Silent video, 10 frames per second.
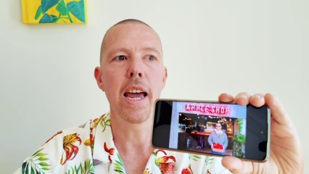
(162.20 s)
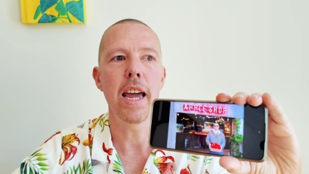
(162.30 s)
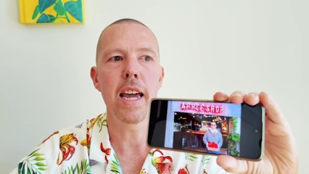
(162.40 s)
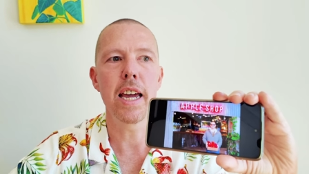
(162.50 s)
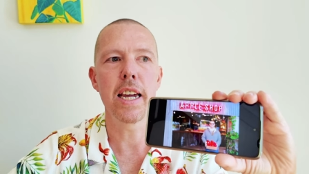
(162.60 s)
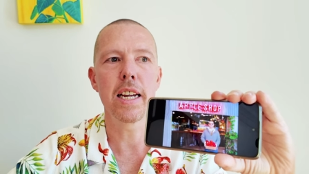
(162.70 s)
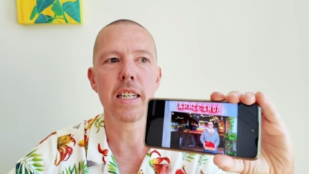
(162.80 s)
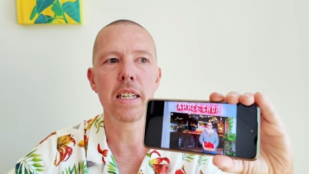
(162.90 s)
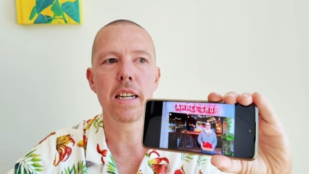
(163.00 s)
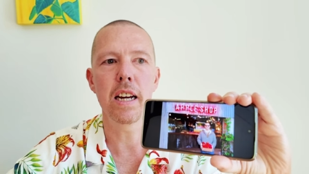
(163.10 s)

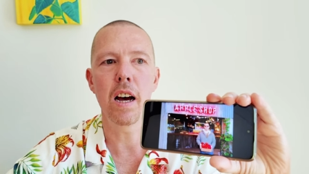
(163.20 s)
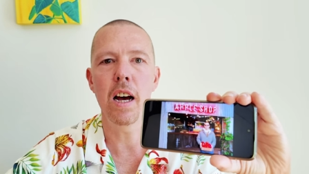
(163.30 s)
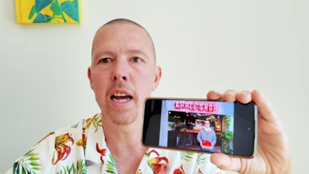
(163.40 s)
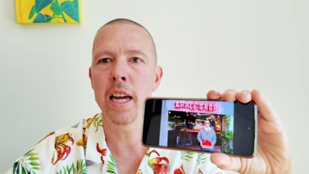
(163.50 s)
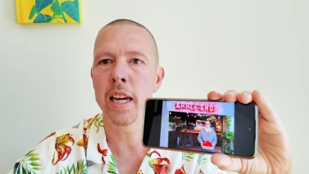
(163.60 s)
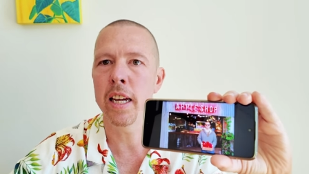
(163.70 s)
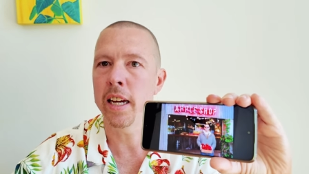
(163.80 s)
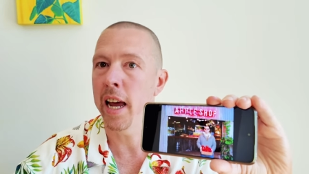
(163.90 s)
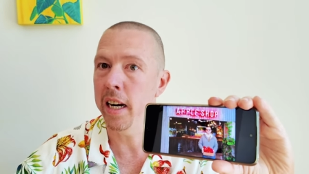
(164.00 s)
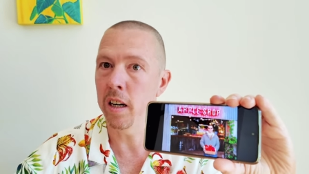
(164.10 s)
And
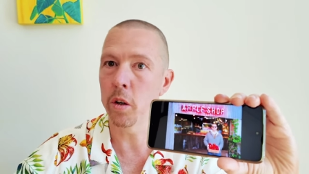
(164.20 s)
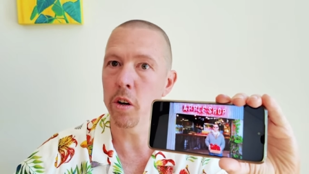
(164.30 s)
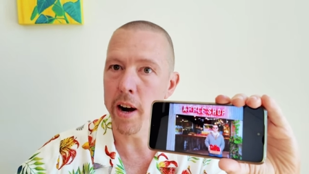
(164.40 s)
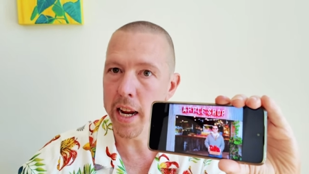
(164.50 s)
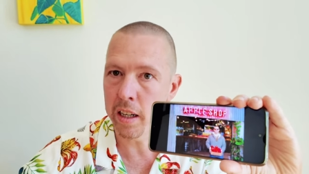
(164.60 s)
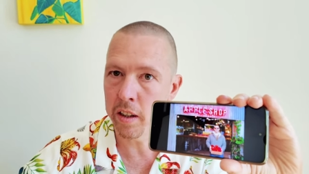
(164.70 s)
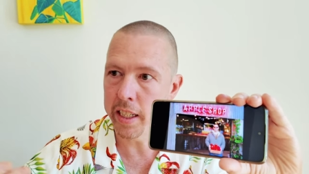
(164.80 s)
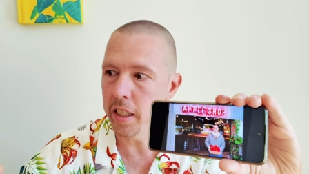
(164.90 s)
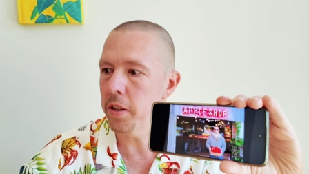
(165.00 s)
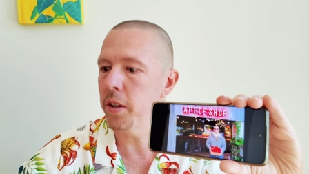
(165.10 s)
I had a look around, I
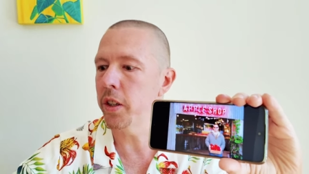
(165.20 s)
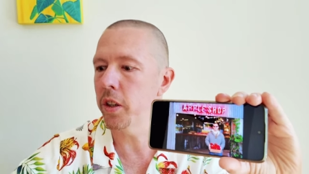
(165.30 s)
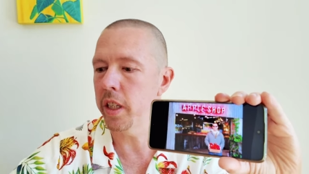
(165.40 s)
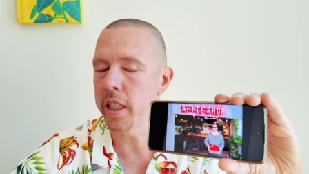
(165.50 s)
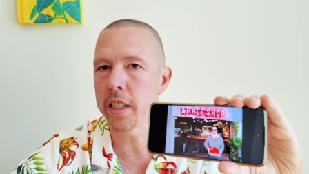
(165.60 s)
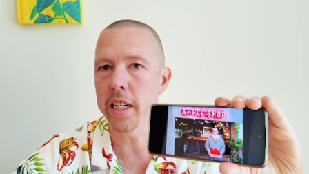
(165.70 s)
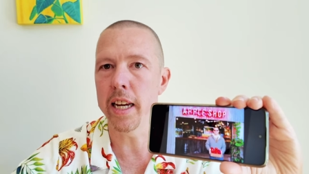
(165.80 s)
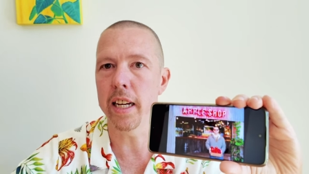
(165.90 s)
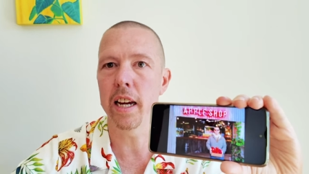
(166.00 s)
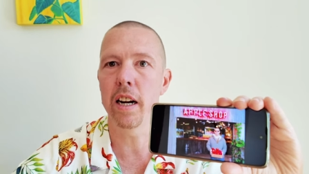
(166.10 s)
did a search on the
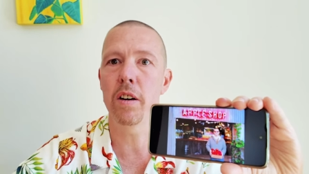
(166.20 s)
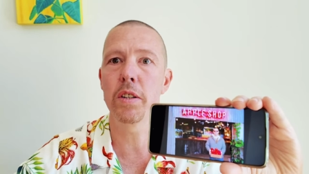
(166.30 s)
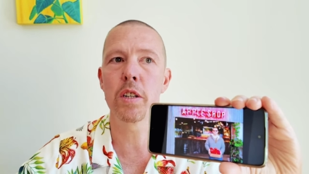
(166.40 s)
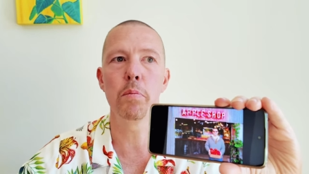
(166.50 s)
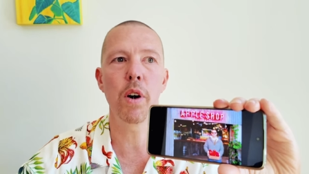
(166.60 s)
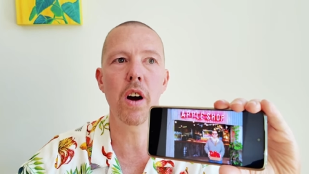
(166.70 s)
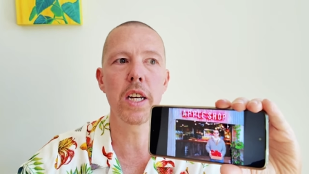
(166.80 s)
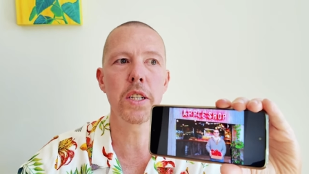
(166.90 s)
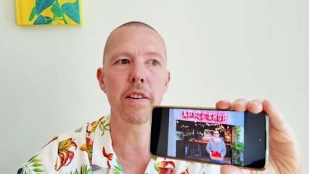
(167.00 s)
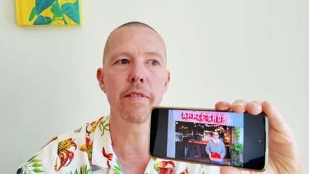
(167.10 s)
internet, and I was
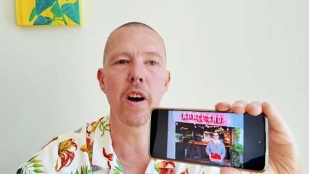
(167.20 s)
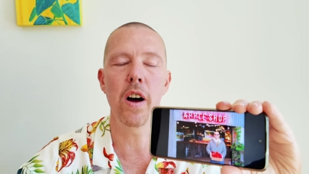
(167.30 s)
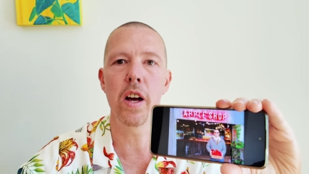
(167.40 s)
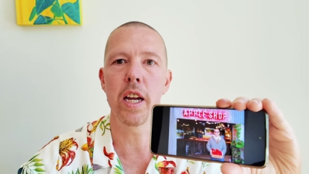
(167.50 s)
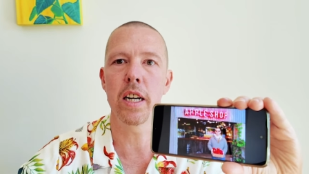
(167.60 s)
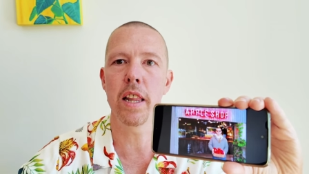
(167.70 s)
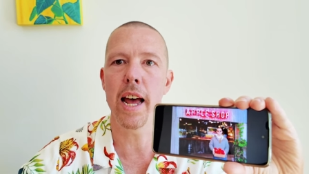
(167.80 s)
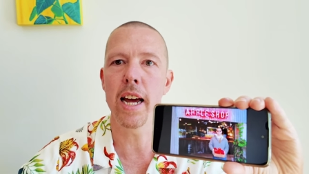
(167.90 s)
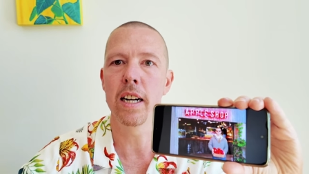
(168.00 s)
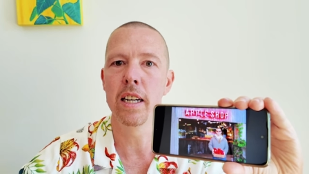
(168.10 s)
surprised to find
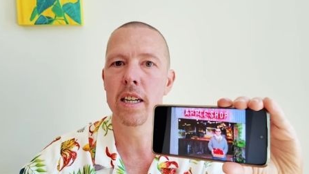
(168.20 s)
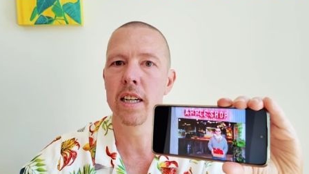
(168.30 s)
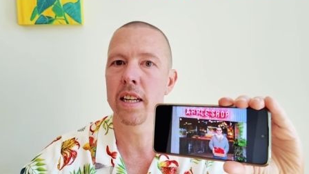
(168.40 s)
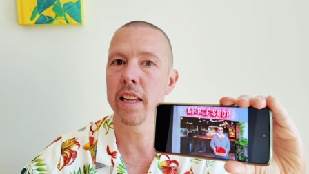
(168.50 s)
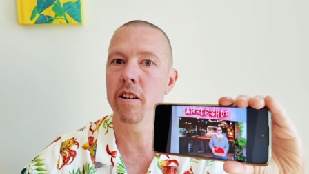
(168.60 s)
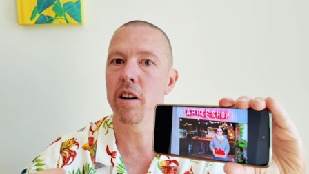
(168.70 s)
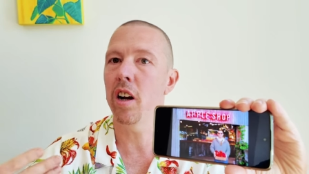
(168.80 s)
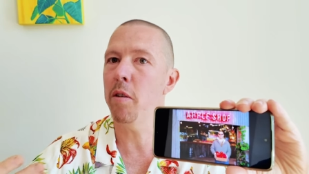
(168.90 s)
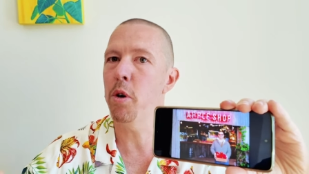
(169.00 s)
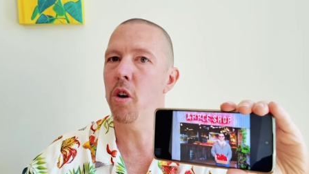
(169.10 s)
that there are a
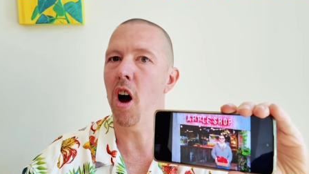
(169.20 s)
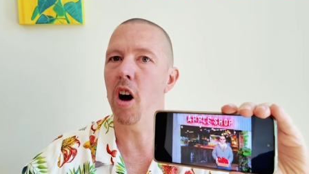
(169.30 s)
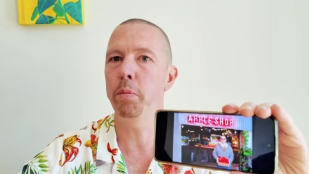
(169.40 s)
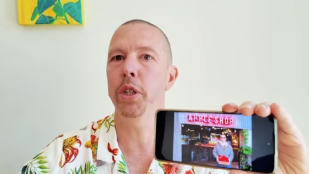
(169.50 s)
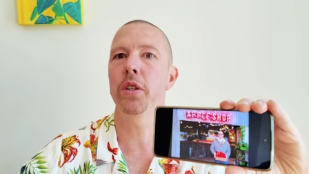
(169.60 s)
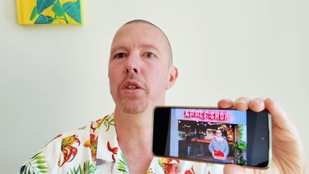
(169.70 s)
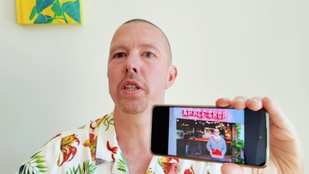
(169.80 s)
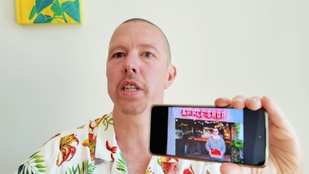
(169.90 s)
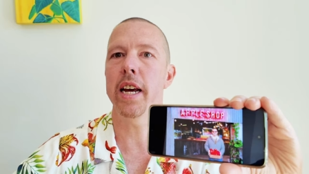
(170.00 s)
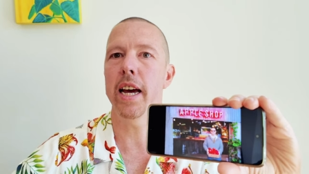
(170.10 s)
lot more options
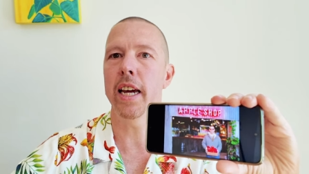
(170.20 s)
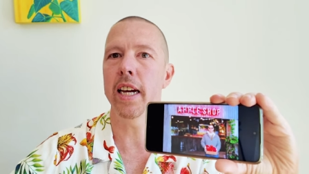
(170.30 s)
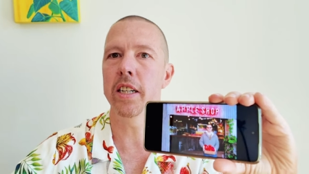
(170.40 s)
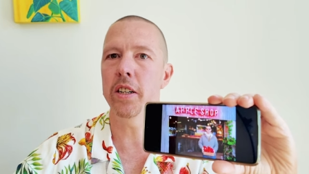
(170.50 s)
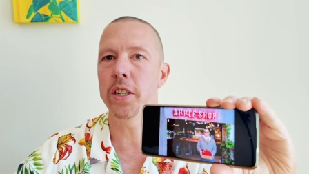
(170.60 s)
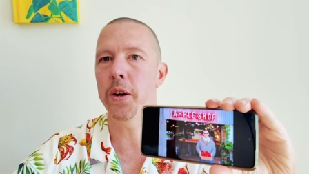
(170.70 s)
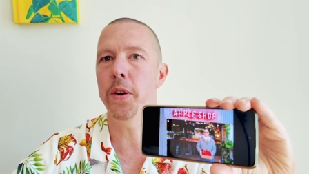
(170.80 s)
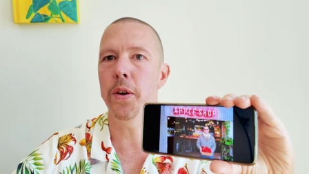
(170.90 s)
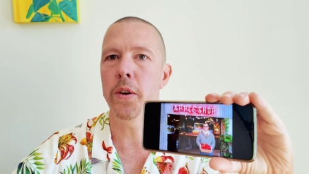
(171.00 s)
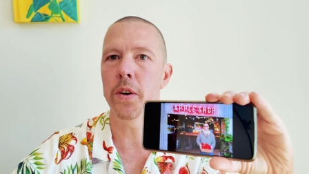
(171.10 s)
today to
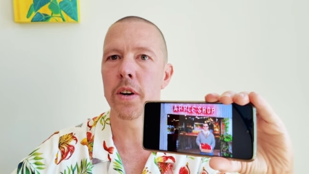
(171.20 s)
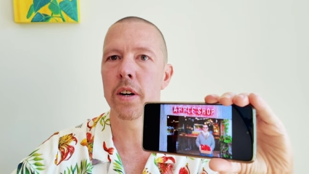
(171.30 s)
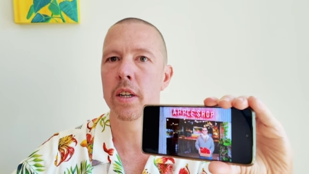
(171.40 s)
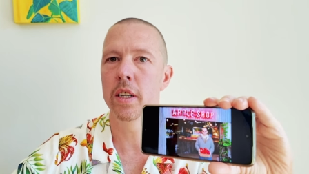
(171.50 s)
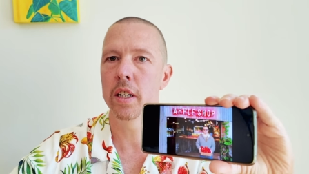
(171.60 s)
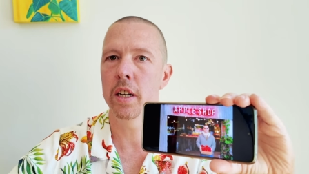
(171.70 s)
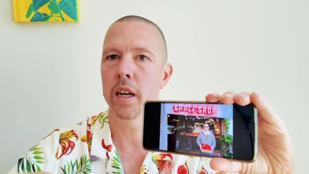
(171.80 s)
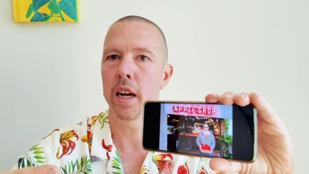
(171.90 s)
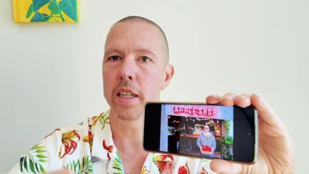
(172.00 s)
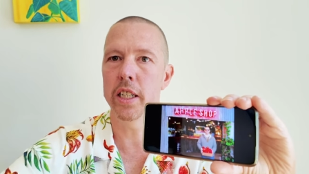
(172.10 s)
turn
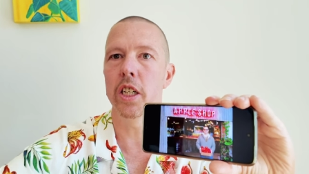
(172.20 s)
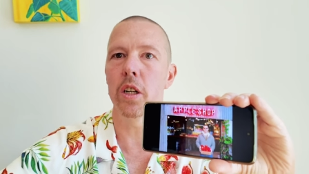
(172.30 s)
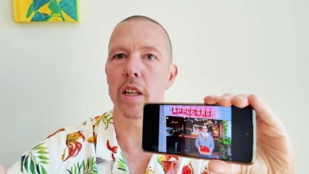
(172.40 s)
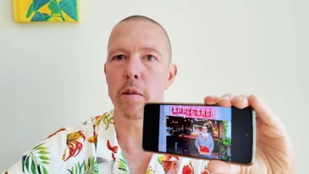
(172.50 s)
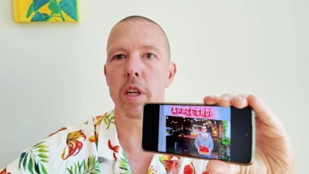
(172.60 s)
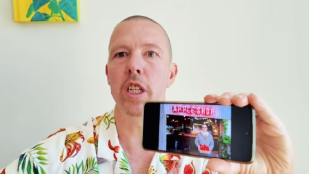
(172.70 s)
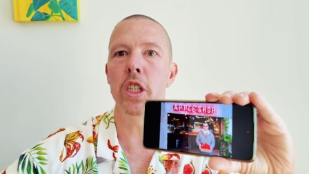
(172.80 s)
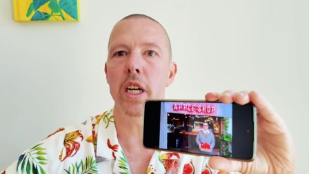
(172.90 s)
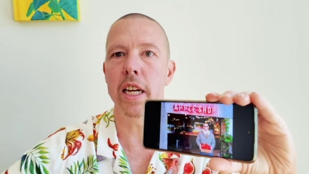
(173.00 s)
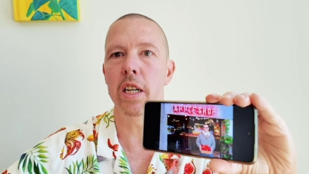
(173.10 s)
a digital
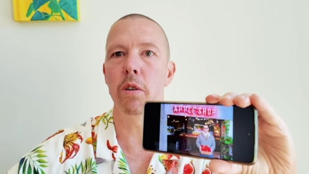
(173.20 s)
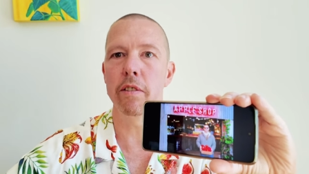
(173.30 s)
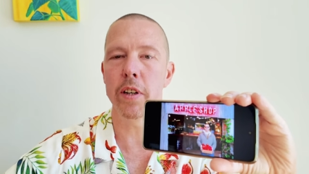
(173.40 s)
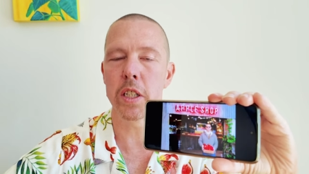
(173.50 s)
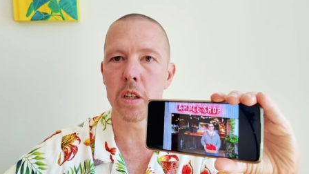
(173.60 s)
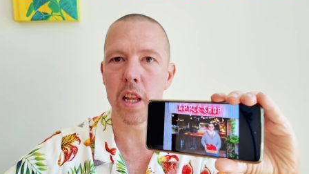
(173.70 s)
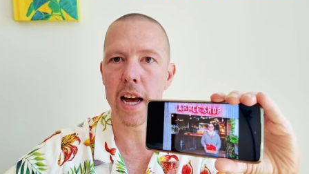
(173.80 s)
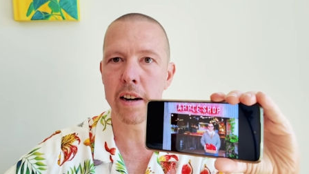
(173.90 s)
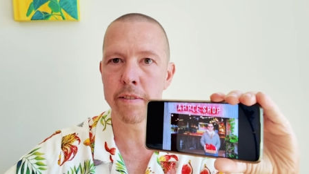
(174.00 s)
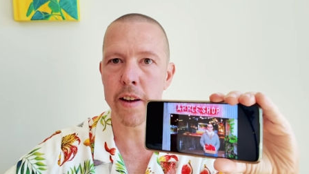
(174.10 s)
image into a physical
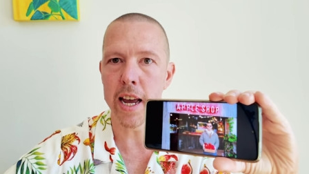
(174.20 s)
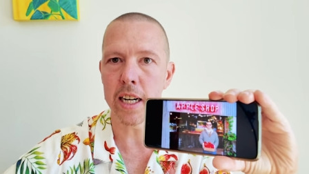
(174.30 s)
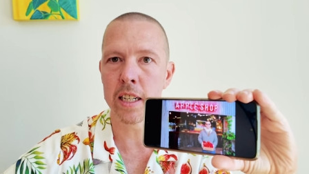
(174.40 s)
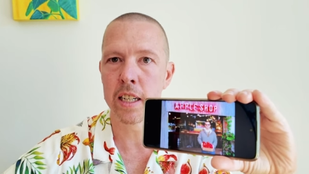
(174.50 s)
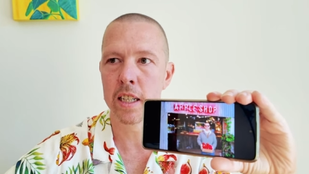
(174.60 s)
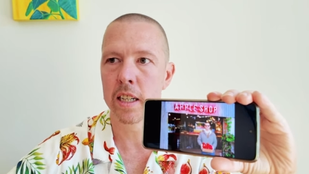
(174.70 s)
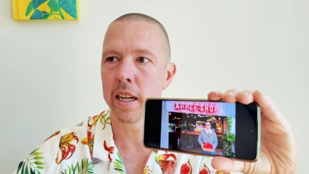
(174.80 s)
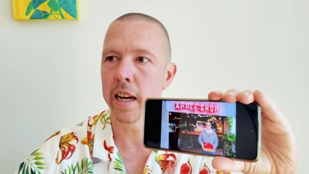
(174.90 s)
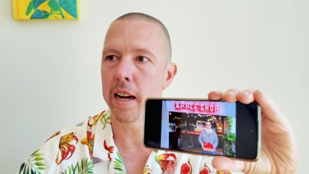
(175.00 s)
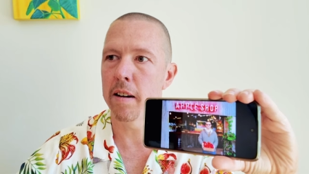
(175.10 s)
artifact.
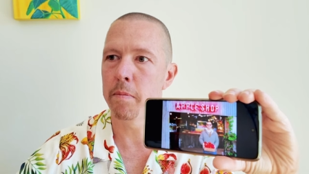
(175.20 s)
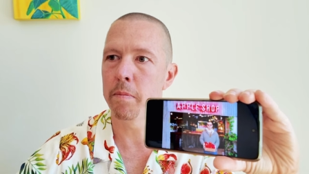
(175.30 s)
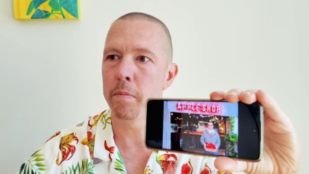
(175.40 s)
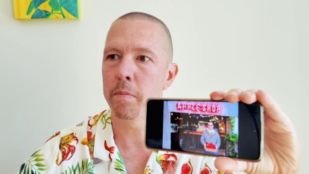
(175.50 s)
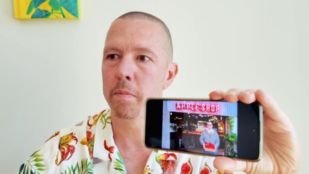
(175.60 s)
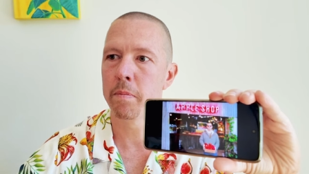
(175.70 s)
Um,